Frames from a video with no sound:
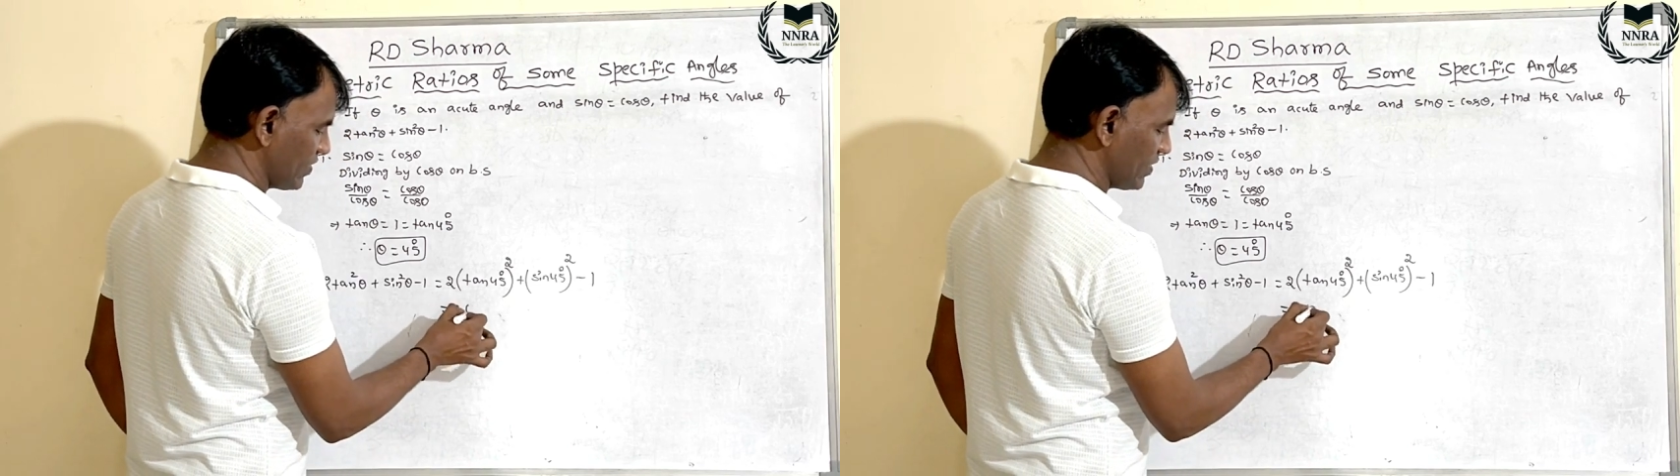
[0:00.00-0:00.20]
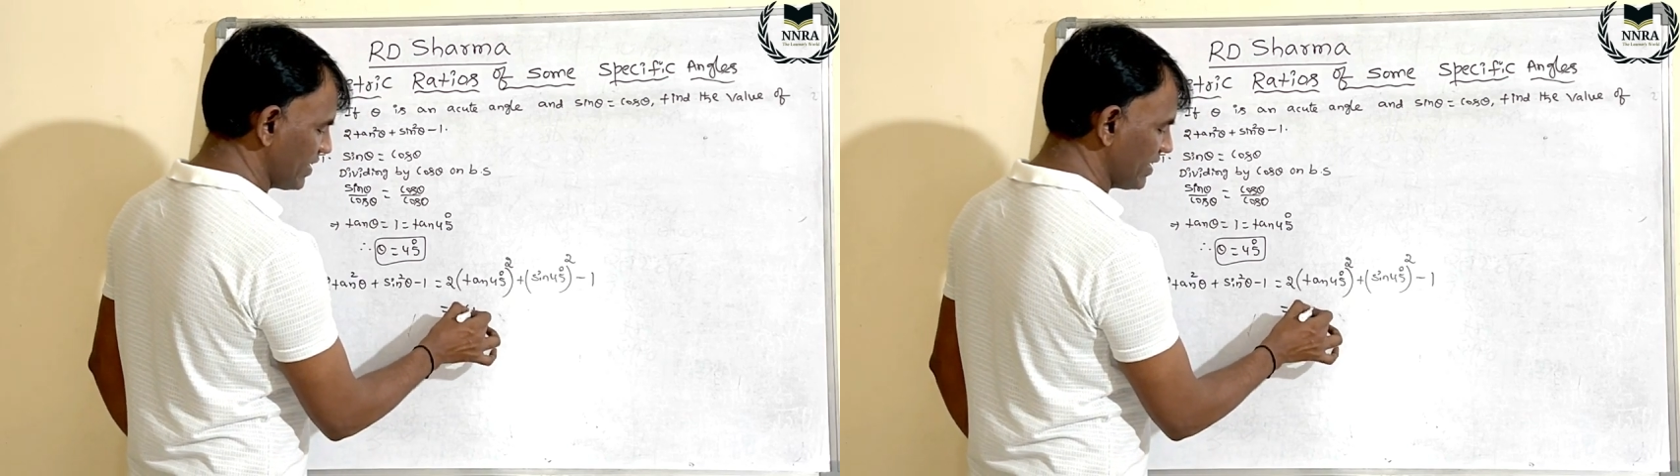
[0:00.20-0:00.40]

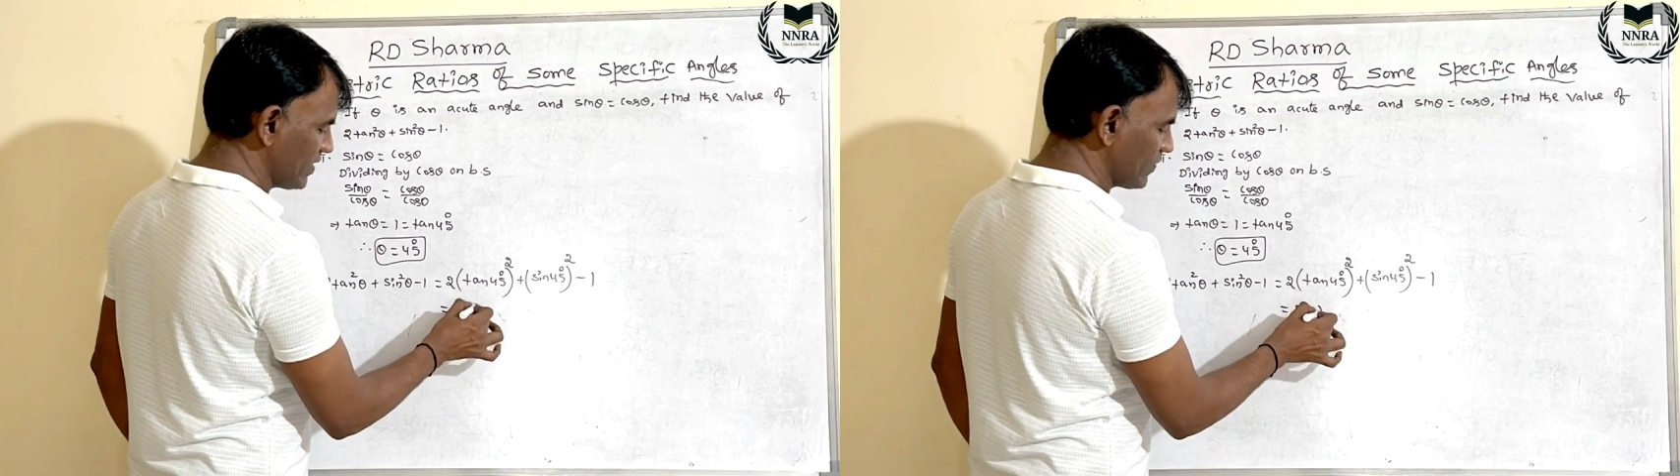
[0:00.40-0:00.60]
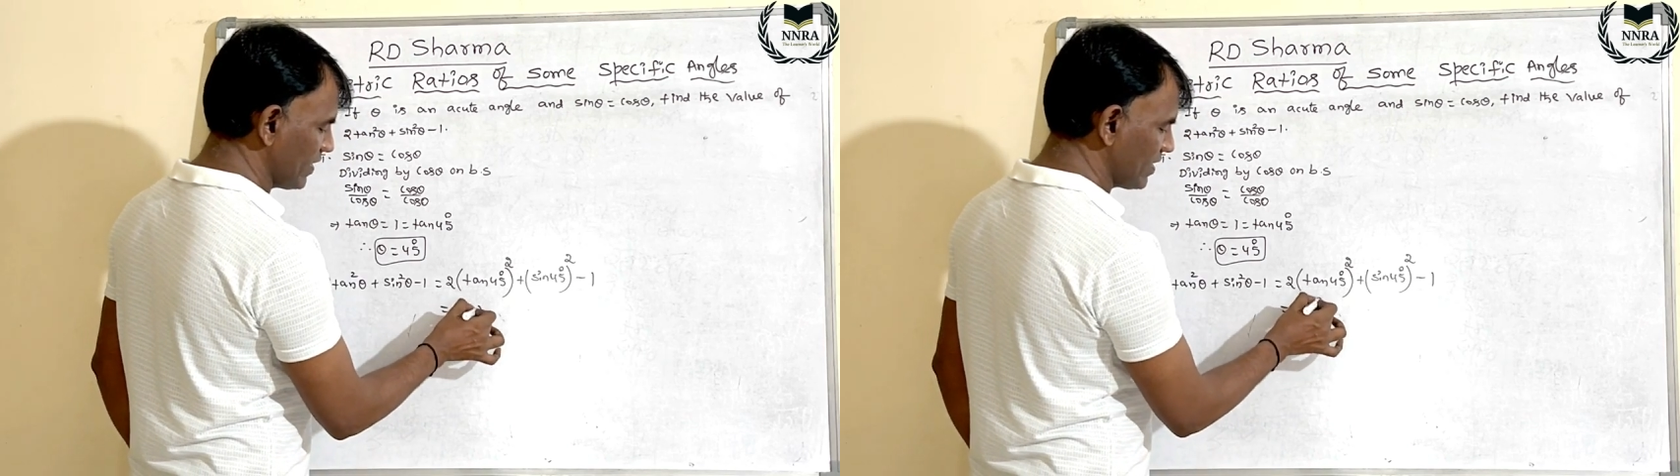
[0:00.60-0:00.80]
it
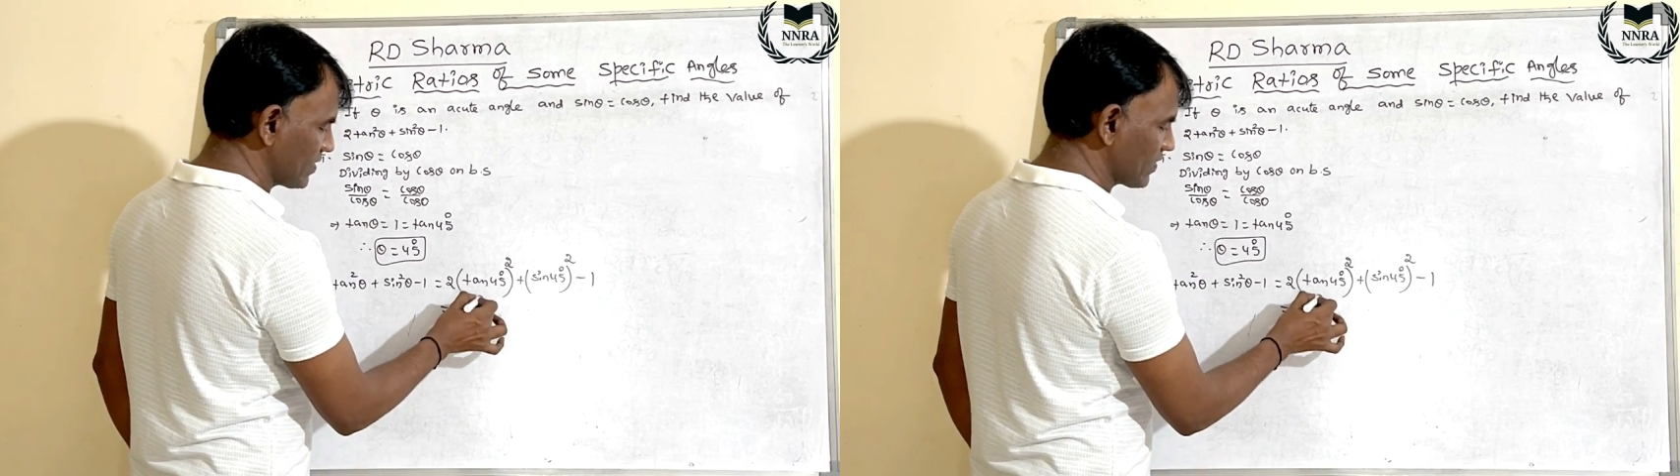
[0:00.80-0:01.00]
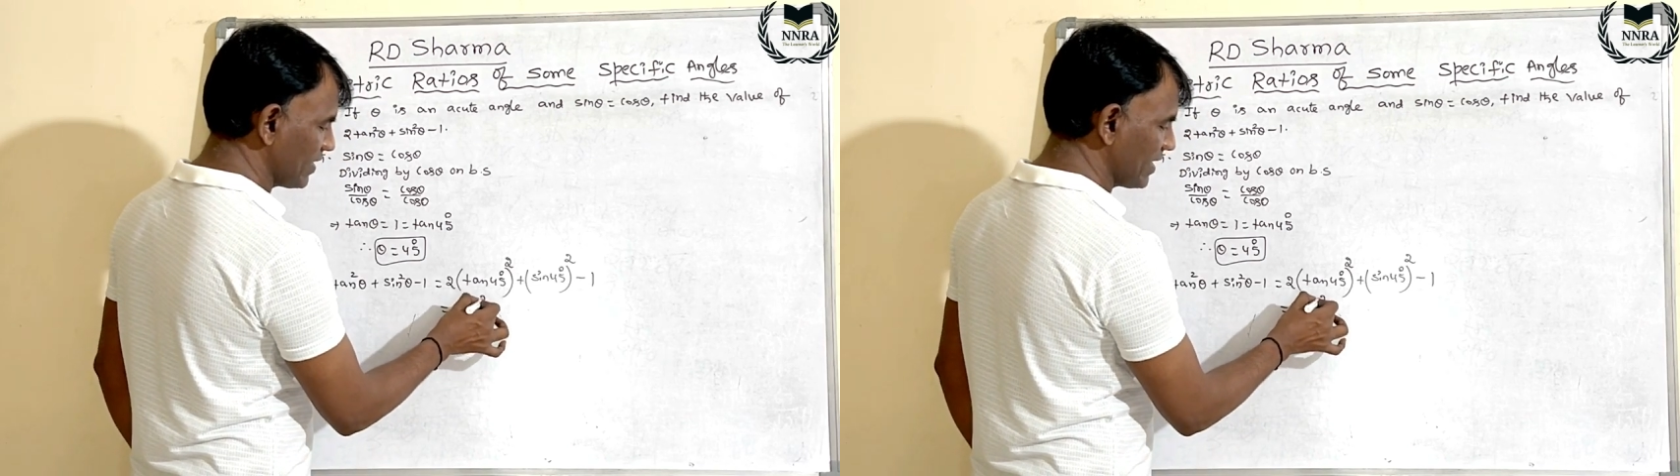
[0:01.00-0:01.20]
is 1
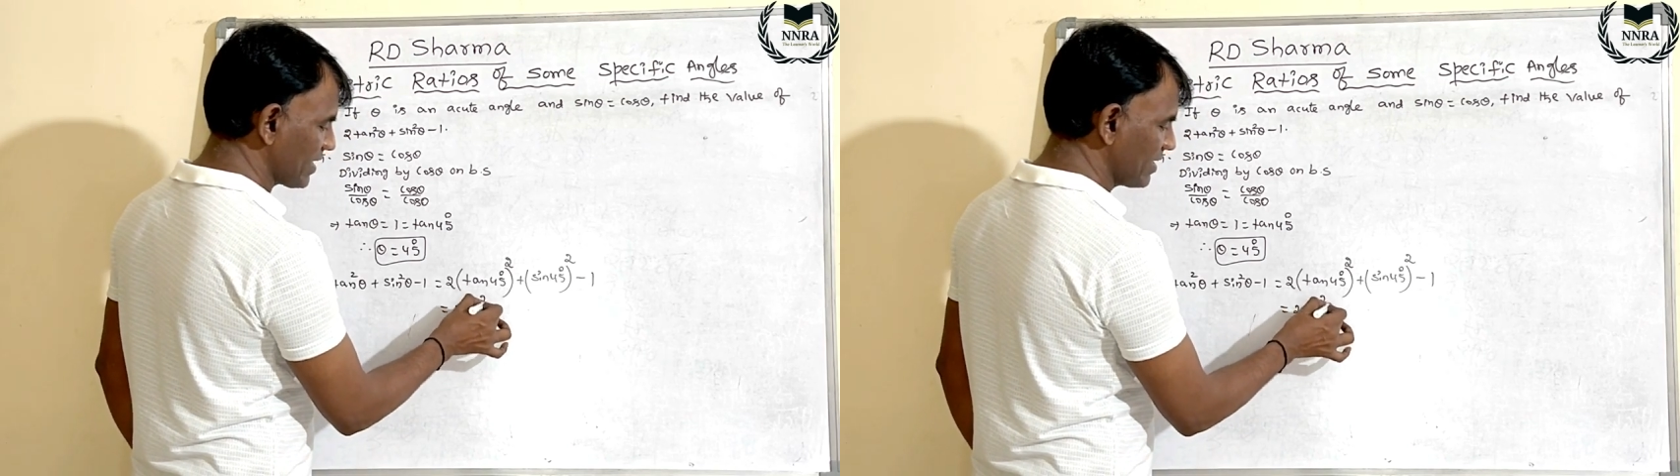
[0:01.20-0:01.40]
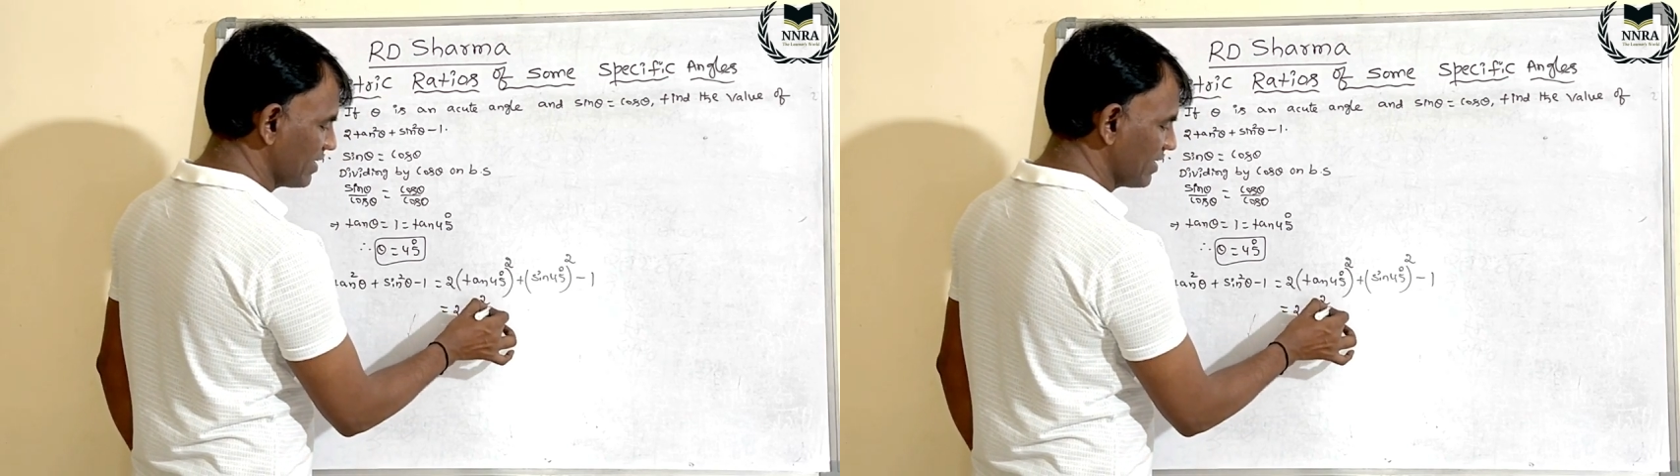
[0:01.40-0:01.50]
square.